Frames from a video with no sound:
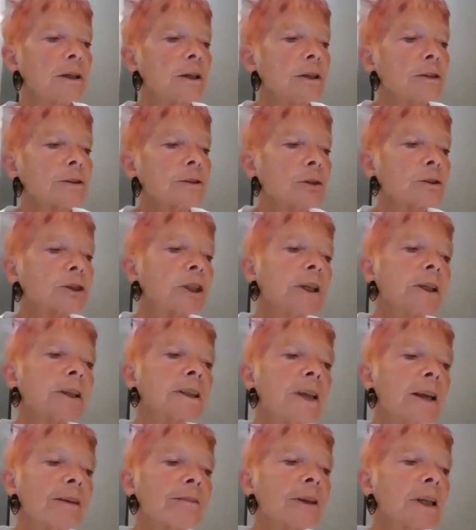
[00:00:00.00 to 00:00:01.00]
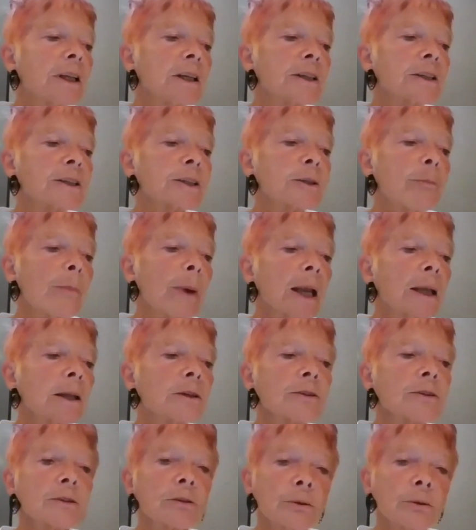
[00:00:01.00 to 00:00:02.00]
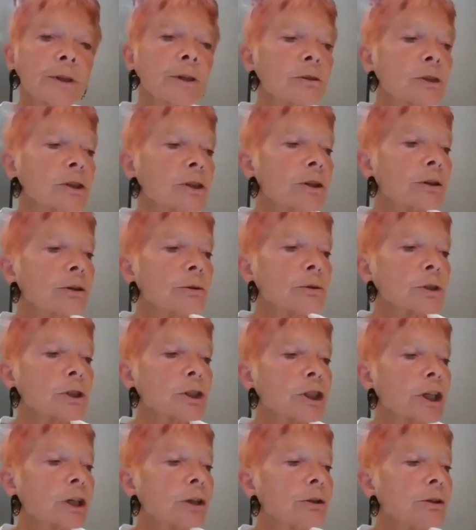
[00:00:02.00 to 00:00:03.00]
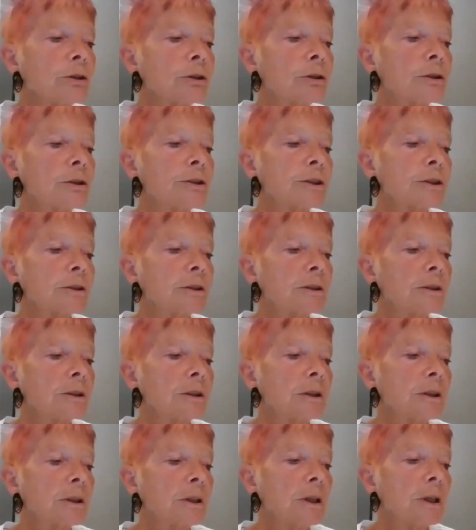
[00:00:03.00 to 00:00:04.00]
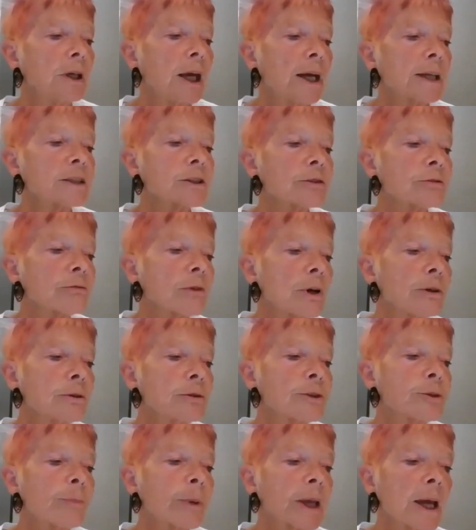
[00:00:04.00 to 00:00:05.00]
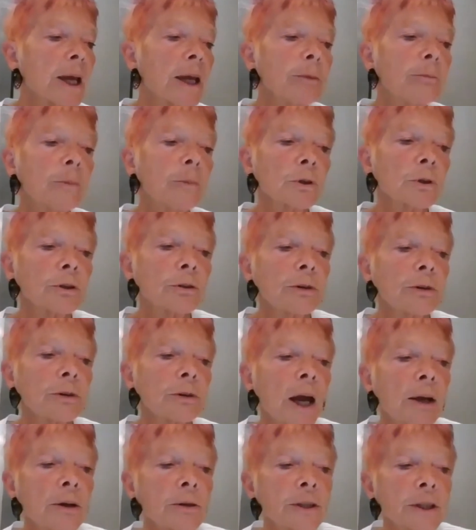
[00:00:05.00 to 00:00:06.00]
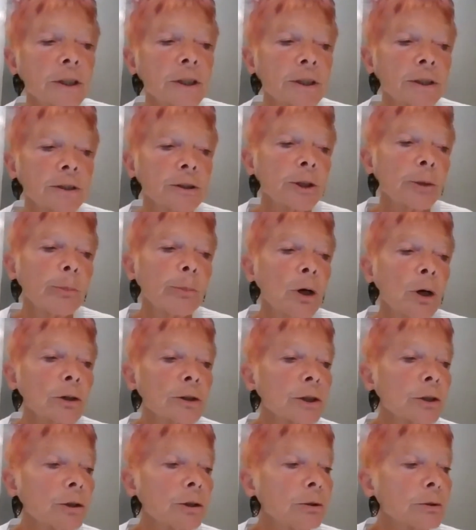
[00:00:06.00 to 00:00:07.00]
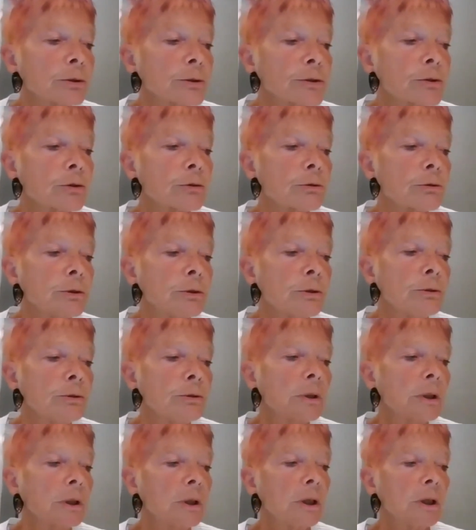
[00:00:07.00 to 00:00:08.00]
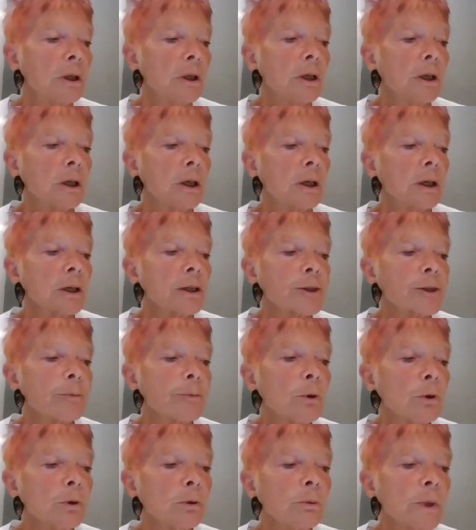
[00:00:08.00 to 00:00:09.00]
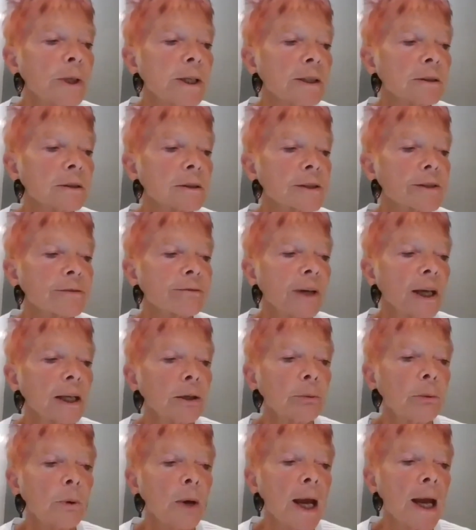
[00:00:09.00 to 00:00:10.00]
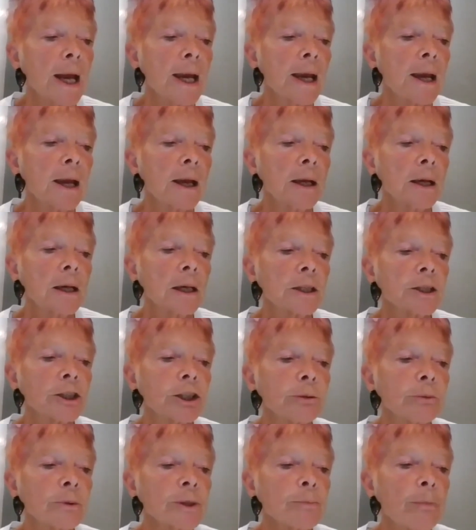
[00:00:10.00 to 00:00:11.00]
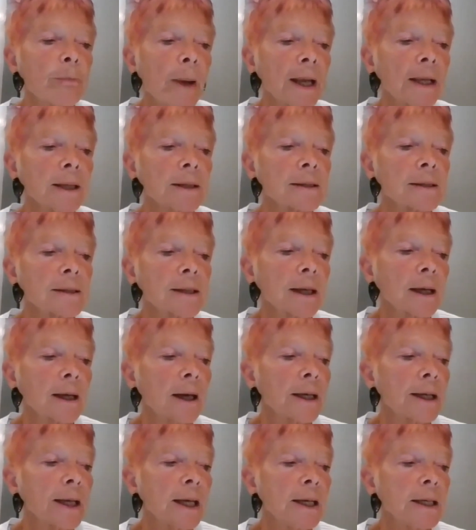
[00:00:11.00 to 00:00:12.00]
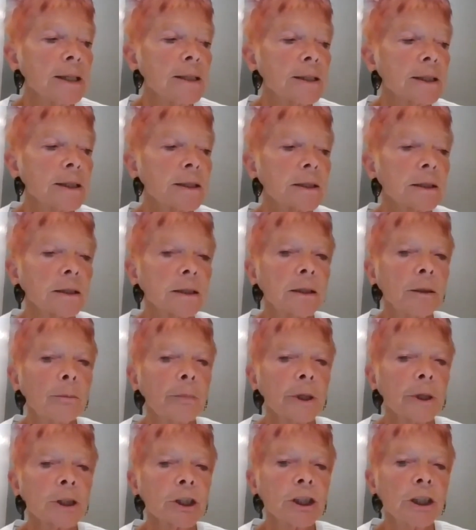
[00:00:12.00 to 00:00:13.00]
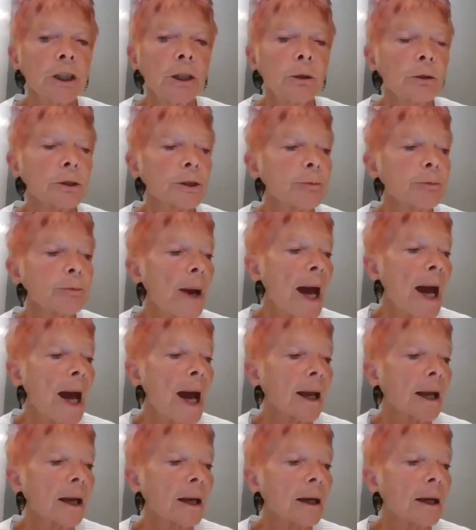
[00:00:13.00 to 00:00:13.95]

So she had never learnt to balance, although she thought she could. And as roads became more crowded and the potholes grew, her small wheels fell away and she was balancing unaided, but she looked back.